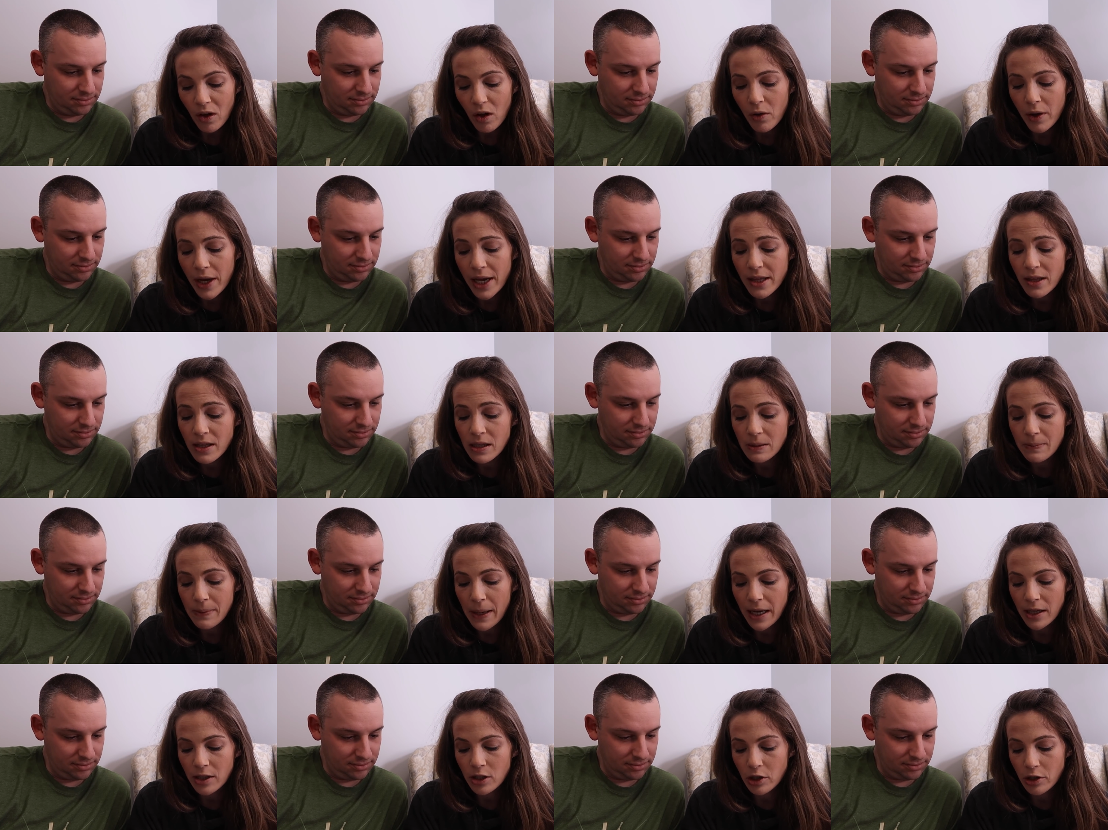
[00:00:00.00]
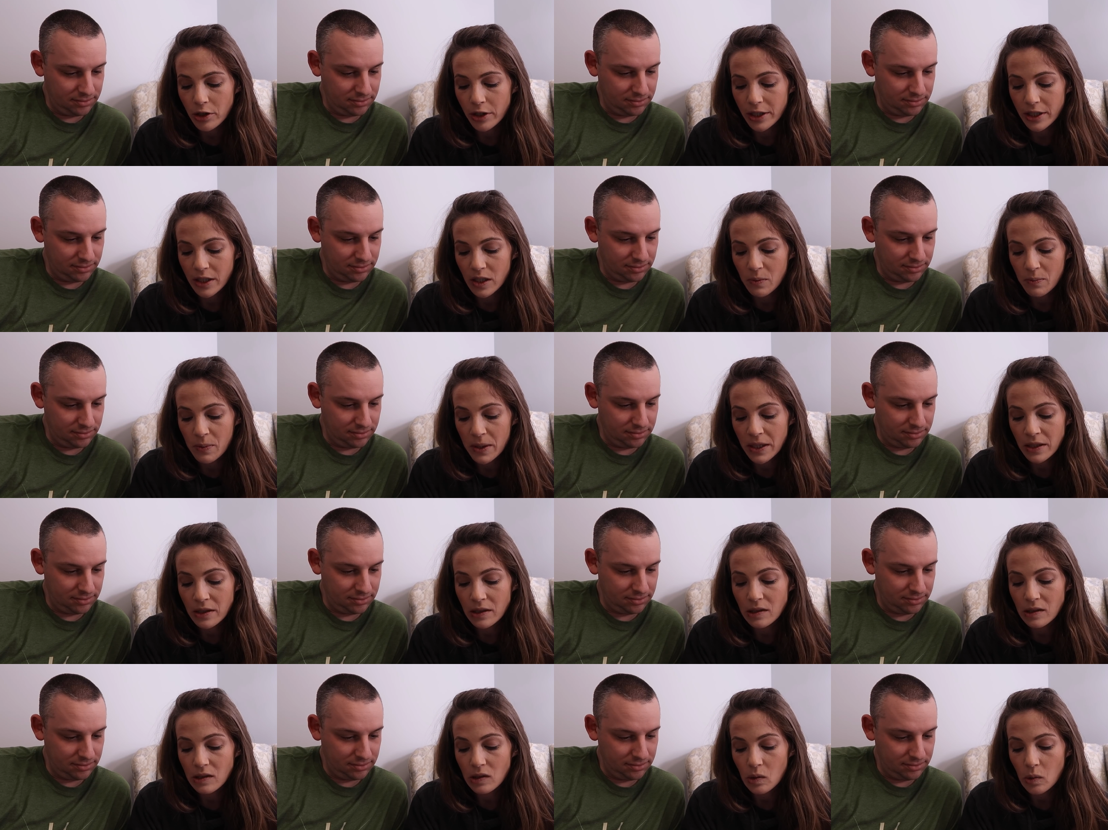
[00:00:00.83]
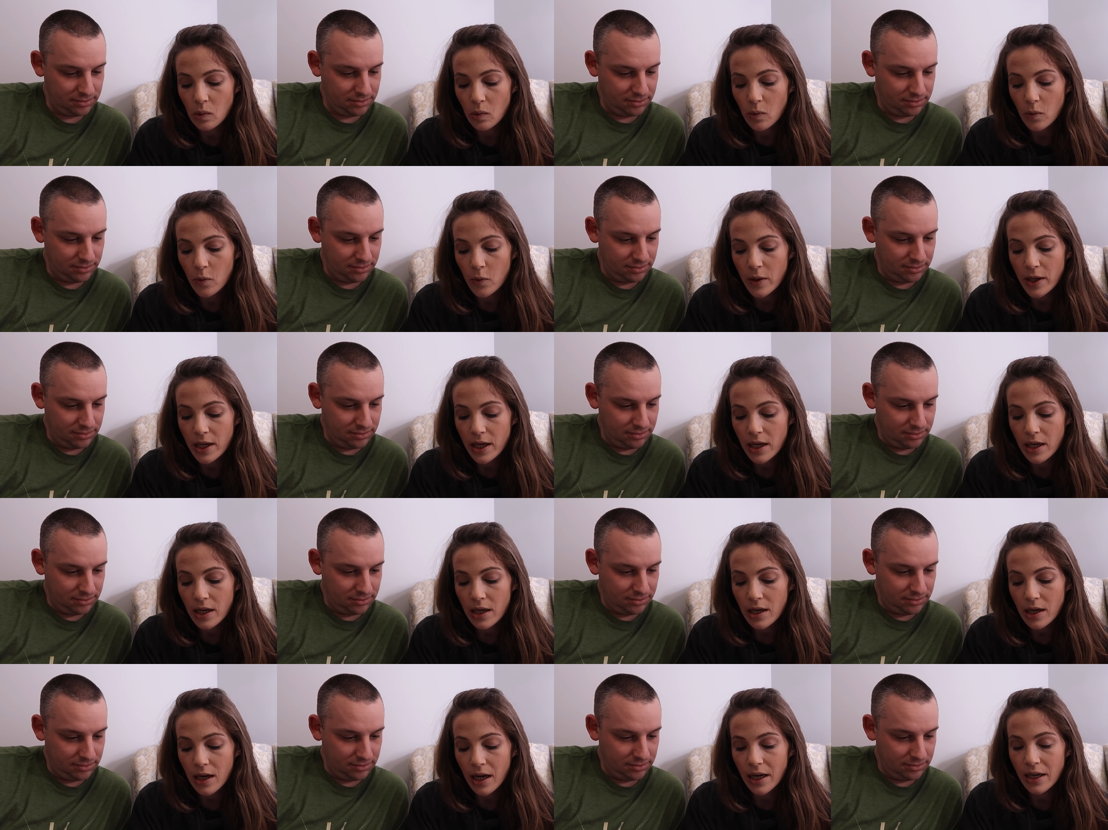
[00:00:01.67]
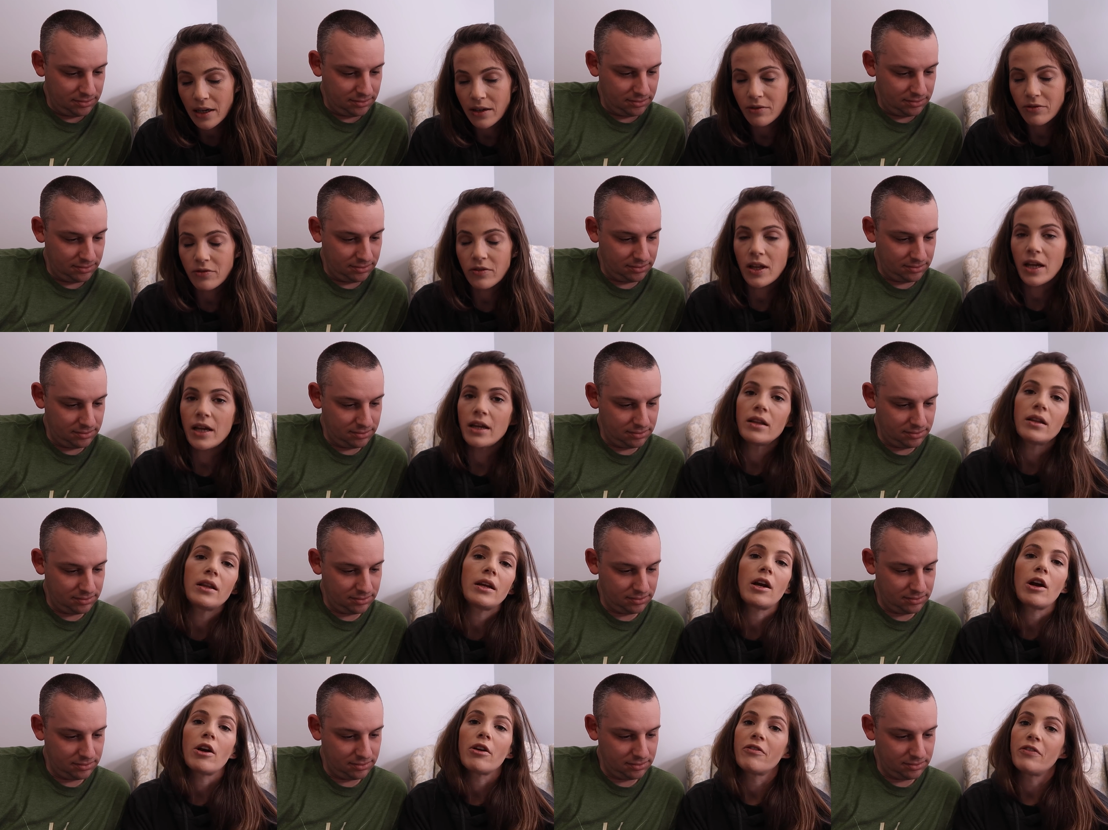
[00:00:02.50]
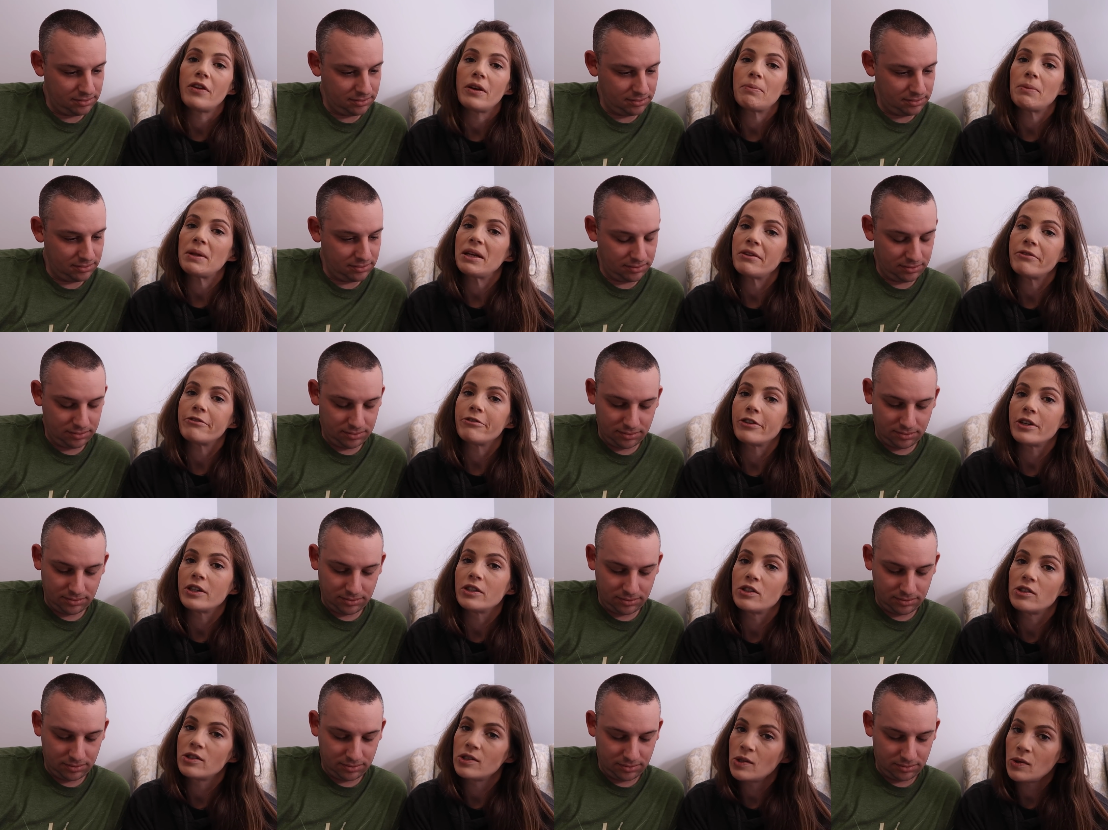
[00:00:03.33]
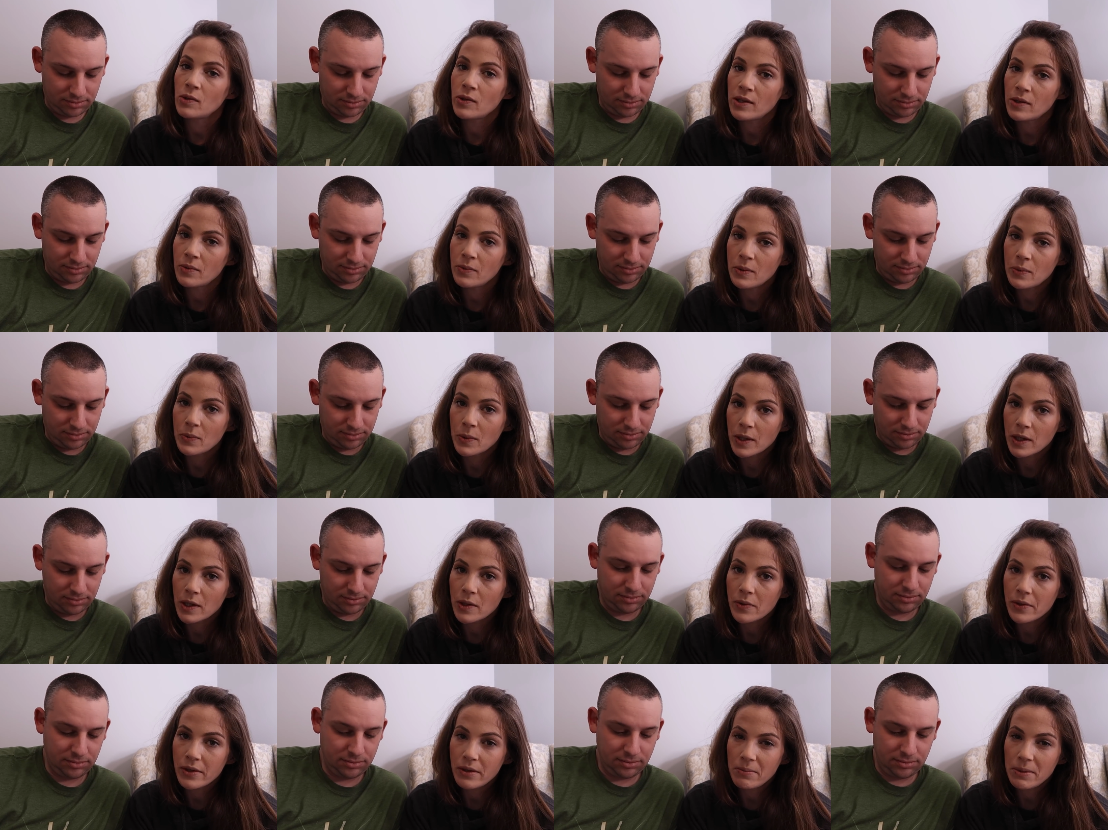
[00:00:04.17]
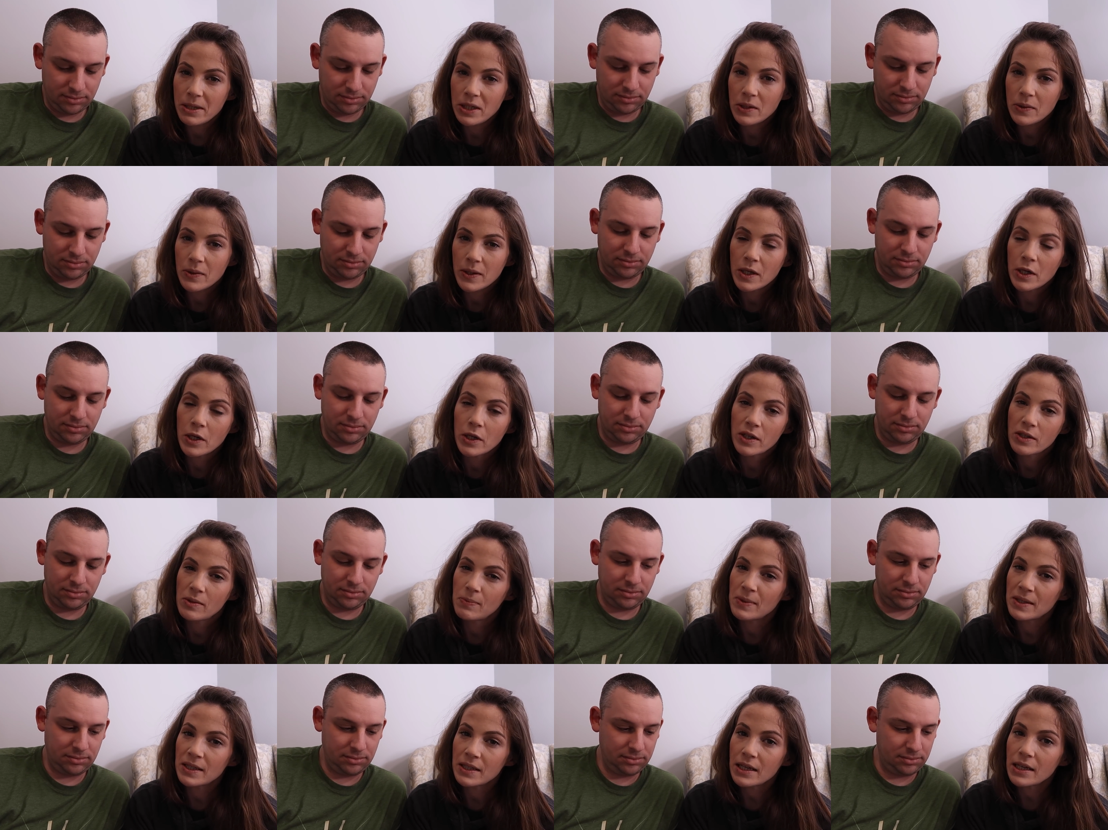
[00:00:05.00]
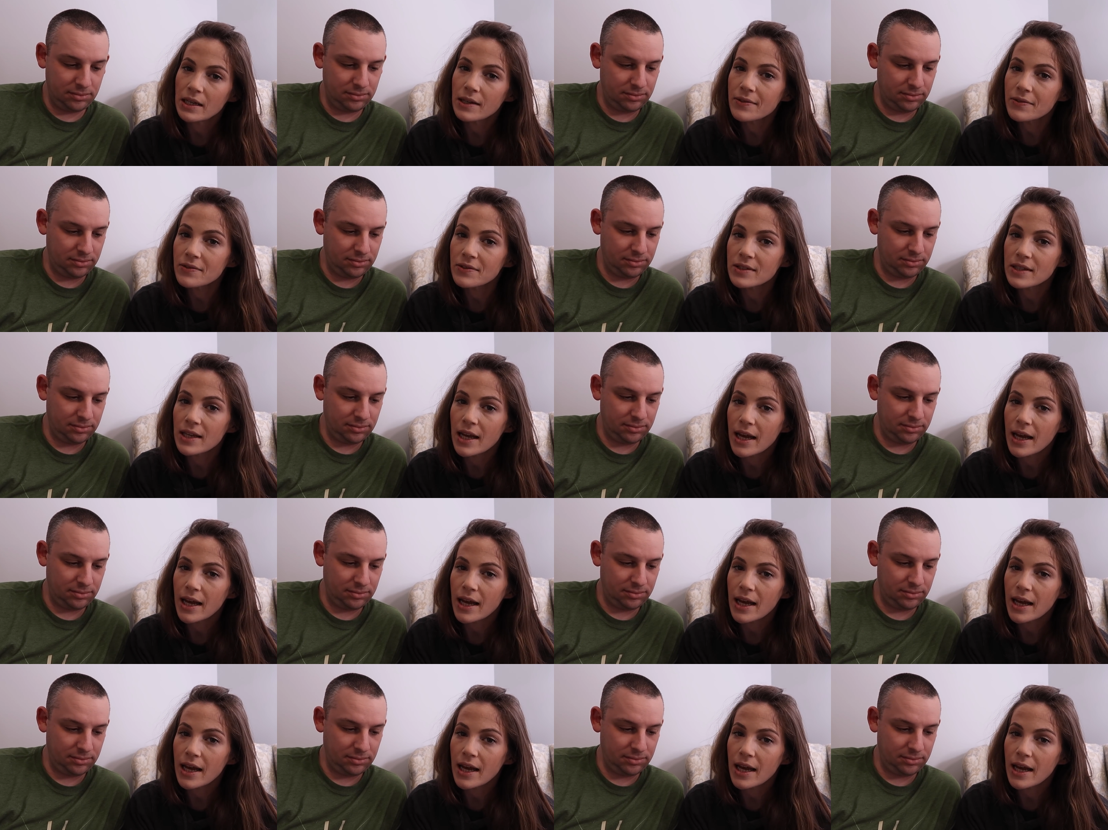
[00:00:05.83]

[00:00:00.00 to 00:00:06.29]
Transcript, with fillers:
Speaker 1: Okay, this past Christmas, we kind of let like our family and friends know that we weren't going to be doing Christmas gifts,